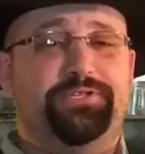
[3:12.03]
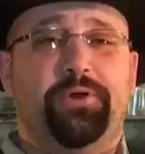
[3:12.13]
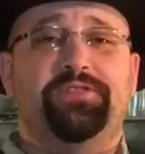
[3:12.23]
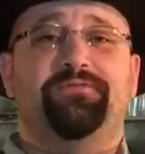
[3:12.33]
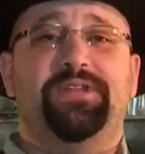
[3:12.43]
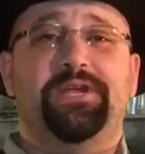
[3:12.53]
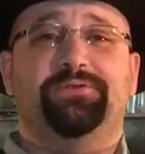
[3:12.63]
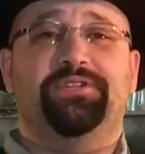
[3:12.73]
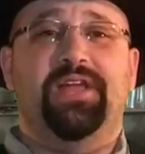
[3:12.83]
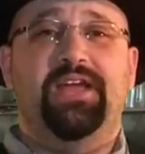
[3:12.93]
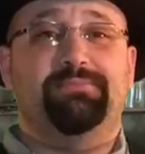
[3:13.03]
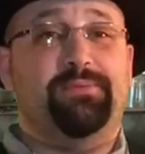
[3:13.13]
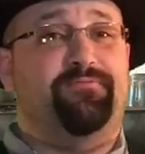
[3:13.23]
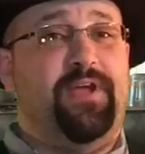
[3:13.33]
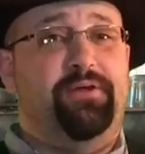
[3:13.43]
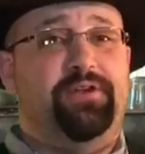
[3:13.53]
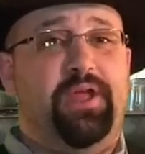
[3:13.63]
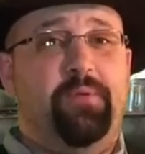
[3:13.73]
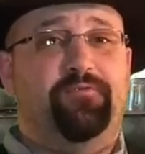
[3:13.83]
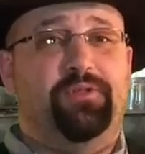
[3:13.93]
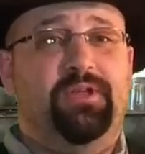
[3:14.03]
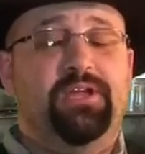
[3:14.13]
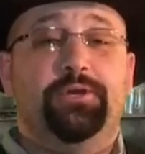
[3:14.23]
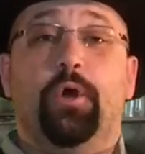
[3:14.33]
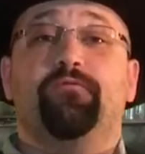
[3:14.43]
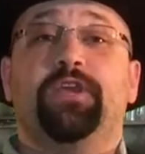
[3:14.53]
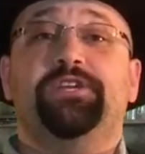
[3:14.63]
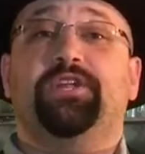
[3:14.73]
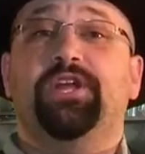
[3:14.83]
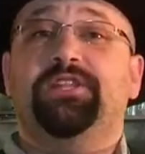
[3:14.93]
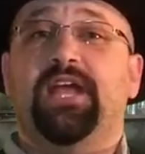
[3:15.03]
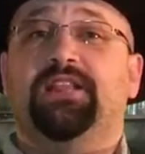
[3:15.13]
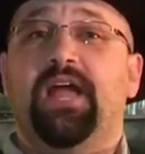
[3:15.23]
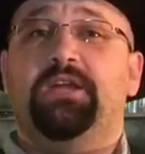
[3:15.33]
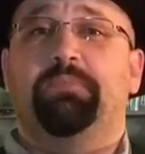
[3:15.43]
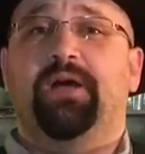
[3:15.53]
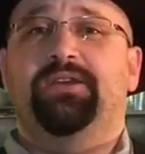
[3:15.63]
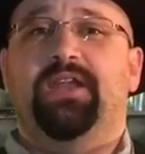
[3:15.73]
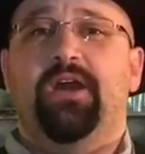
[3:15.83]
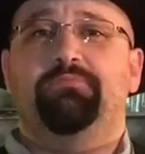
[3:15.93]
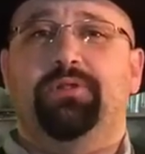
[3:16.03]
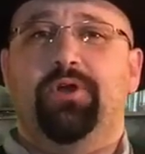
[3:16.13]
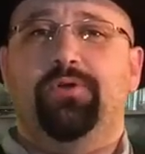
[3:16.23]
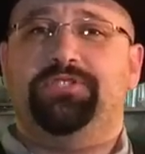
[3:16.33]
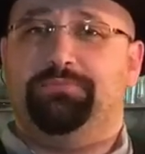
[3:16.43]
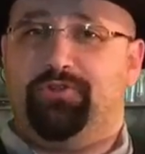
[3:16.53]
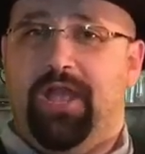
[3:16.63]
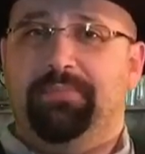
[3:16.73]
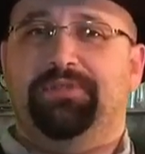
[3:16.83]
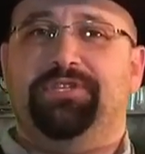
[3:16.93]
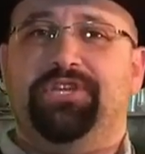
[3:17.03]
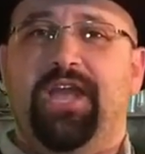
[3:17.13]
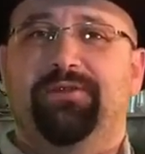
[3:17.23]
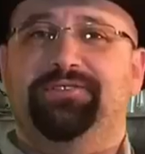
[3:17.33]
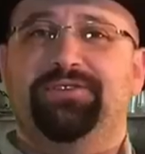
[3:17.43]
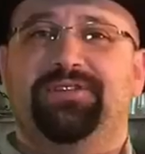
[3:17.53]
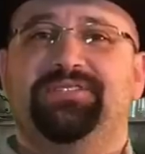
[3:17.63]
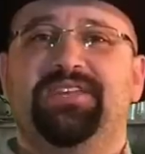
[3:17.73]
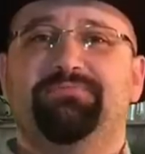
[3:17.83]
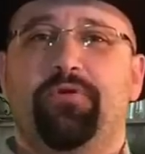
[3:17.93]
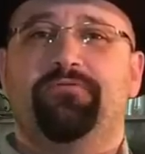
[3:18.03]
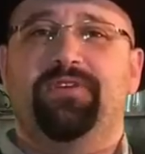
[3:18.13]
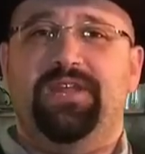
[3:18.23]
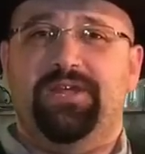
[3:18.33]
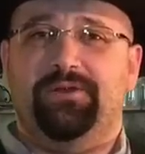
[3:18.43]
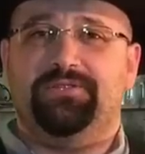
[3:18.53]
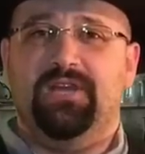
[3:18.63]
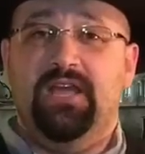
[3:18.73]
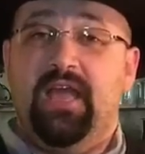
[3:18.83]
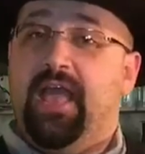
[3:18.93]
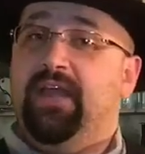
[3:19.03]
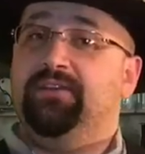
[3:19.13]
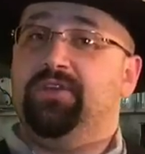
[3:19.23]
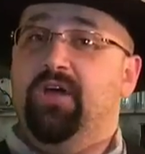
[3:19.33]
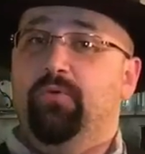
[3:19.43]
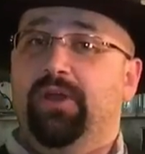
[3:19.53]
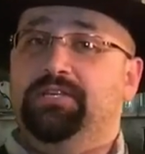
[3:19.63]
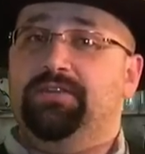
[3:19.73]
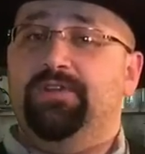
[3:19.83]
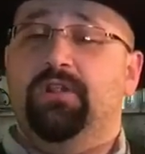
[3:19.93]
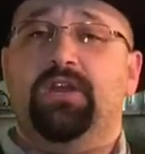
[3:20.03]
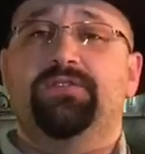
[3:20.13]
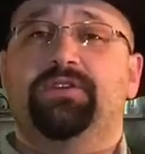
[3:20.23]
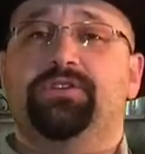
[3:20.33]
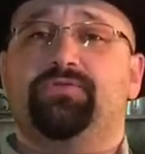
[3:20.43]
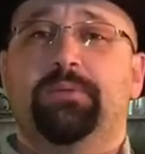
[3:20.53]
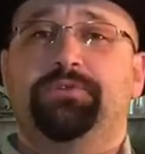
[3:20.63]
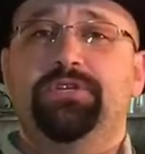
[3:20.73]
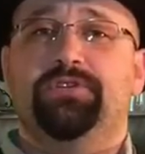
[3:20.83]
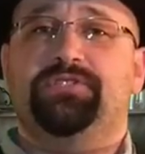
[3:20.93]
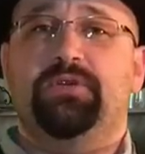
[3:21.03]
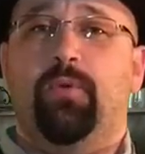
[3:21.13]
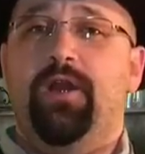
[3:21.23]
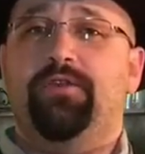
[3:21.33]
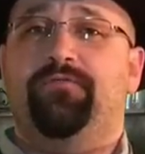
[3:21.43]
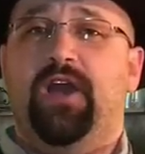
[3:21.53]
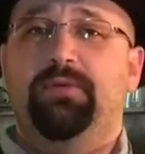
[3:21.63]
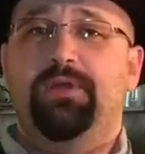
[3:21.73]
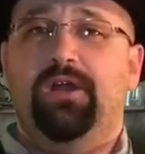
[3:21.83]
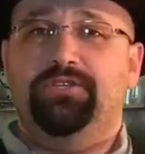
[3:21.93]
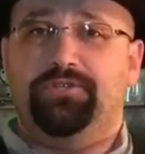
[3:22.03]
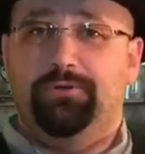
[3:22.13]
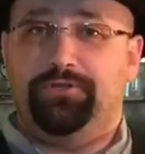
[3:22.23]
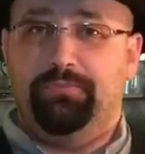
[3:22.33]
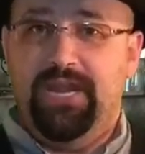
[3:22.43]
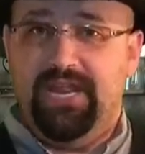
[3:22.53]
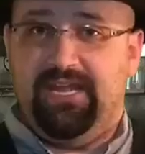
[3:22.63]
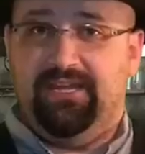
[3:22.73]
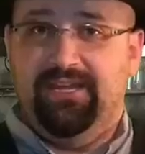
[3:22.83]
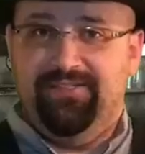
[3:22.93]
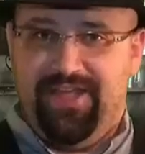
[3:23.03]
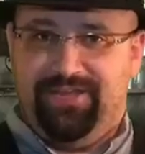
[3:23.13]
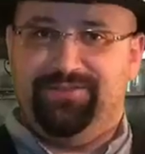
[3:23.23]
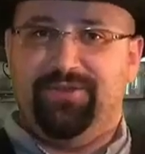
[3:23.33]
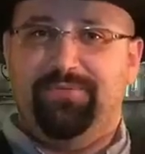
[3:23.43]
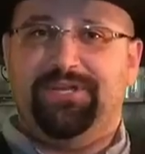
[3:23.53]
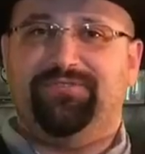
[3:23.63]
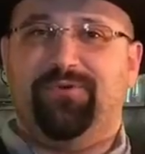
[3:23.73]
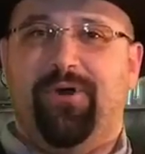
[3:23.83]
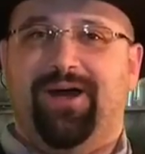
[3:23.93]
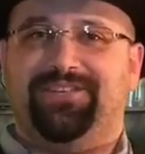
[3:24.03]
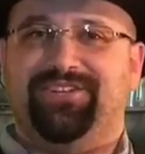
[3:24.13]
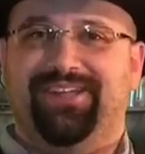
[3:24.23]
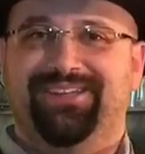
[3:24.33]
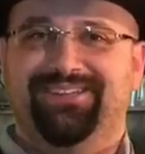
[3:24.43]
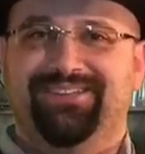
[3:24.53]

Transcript: enjoyed the video today and maybe found it helpful. Don't forget to click that like button down below and subscribe to the channel so you can see more videos. And as always, if you look in the description, you'll see where to find me on social media. Thank you so much for watching.